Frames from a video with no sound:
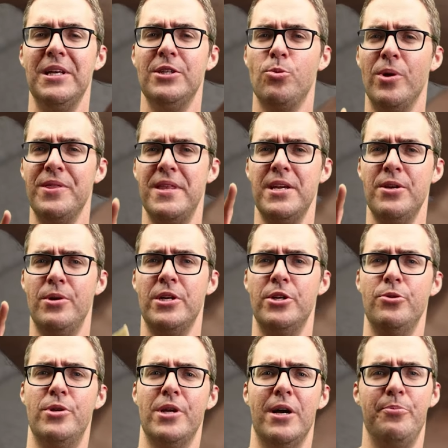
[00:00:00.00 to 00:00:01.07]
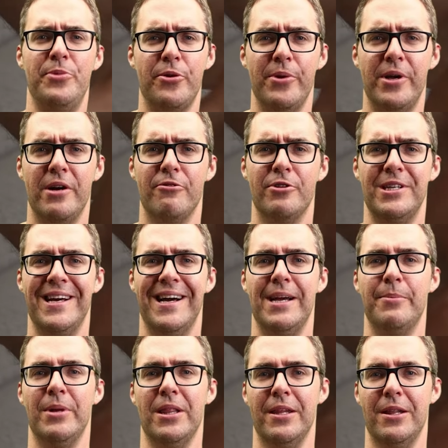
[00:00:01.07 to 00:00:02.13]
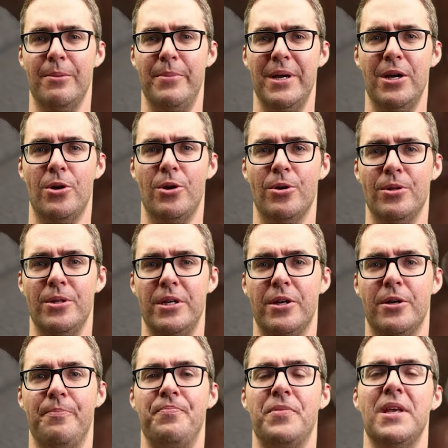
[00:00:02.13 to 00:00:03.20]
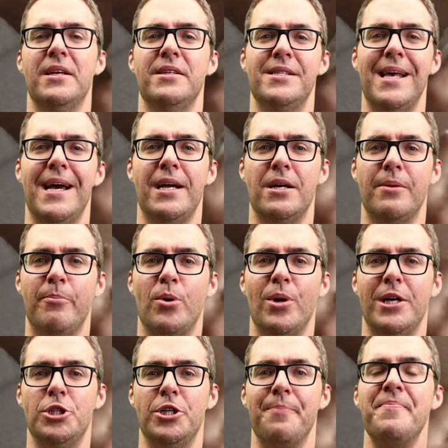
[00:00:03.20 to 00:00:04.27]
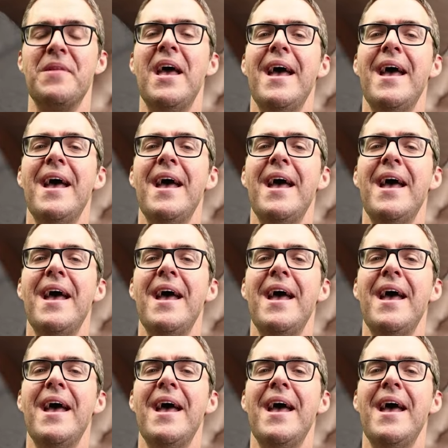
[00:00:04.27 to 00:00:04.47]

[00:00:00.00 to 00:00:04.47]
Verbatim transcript: That's one thing you can do to help the recovery time a little bit earlier is that compression.